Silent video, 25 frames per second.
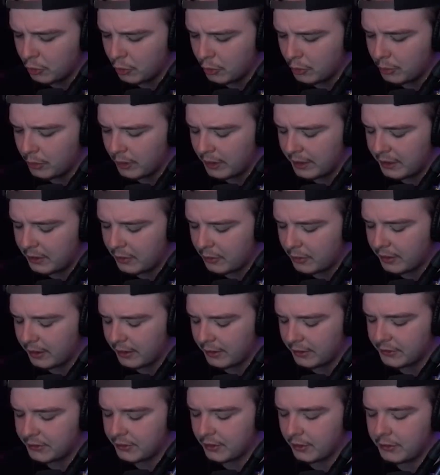Like, okay,
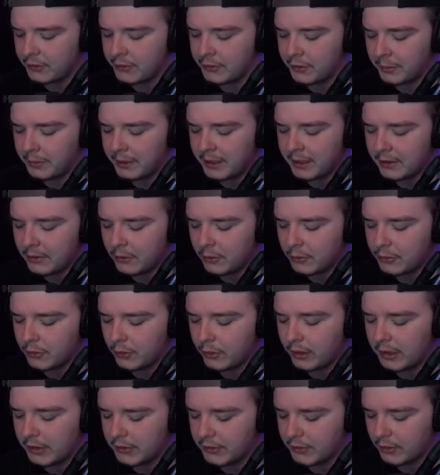so somebody also
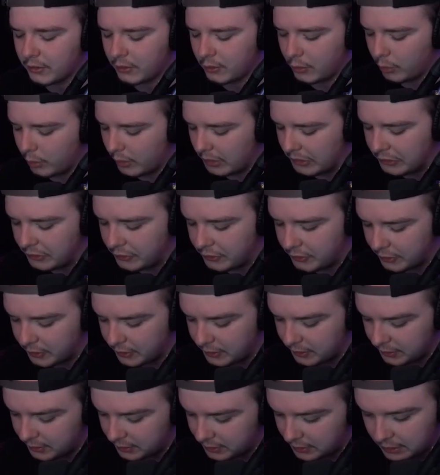asked a
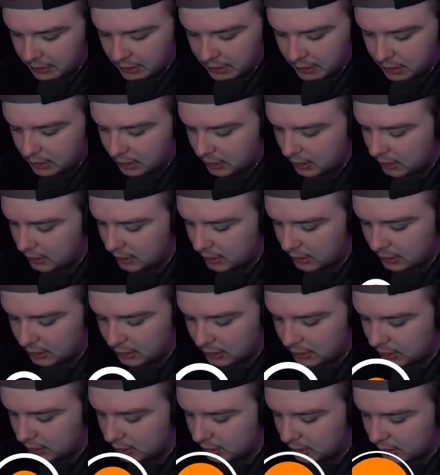question
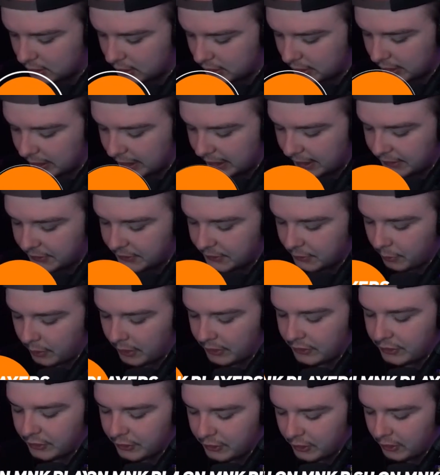Ask why
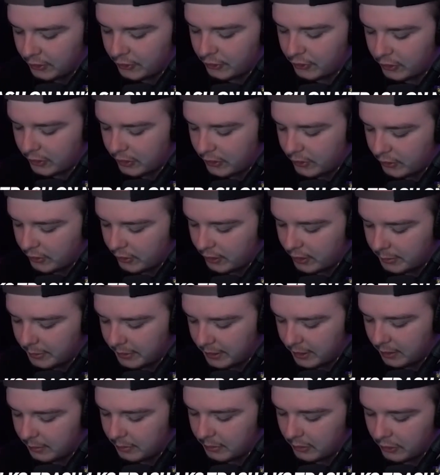she talks trash on
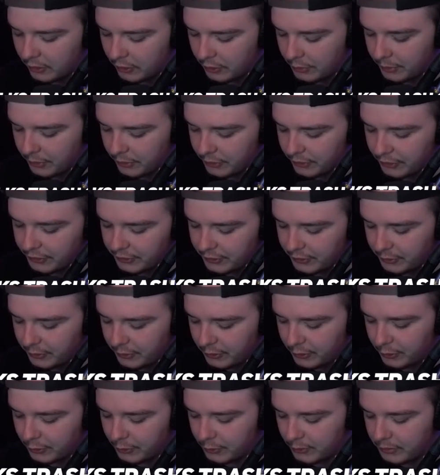MNK players, but she still
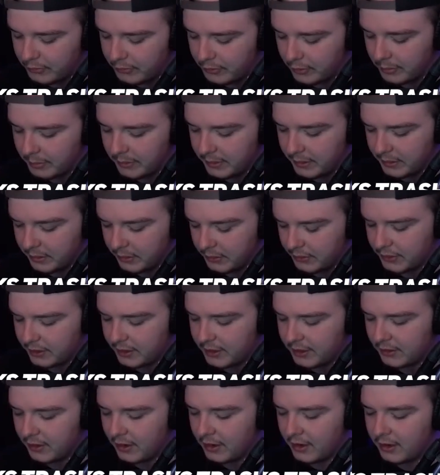queues with them in her
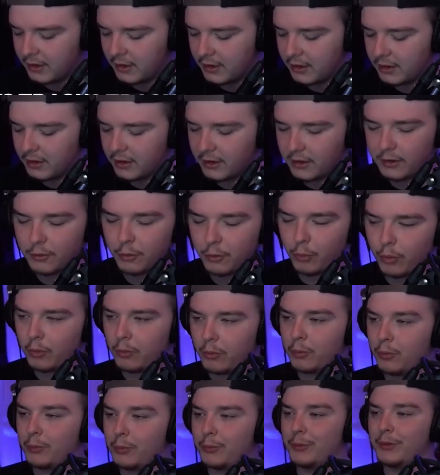stack. What
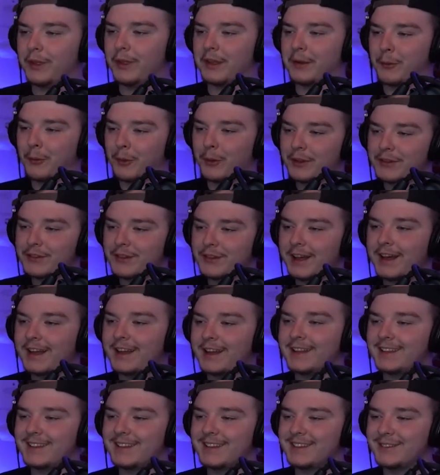is that?
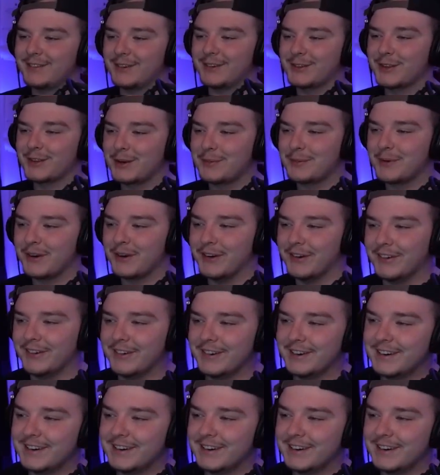What is that about?